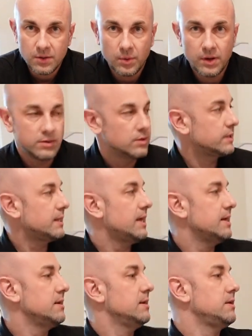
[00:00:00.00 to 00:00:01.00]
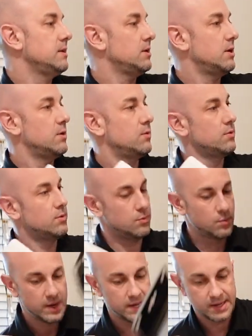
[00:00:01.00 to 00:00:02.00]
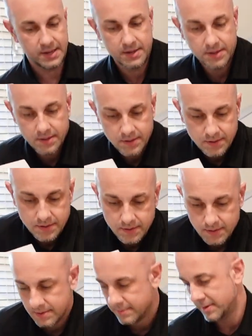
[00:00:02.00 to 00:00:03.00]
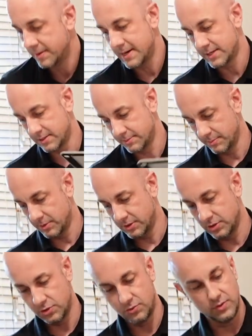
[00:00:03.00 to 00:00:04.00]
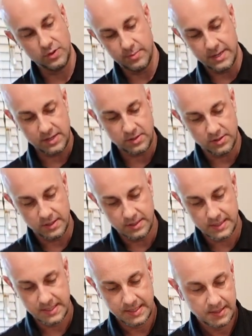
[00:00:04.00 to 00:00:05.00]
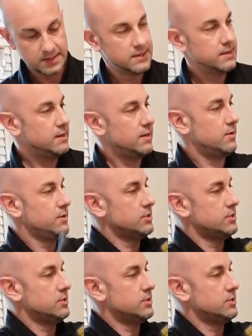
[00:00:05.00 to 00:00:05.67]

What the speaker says: well, again, the way, actually, I'm going to put this grill back on. You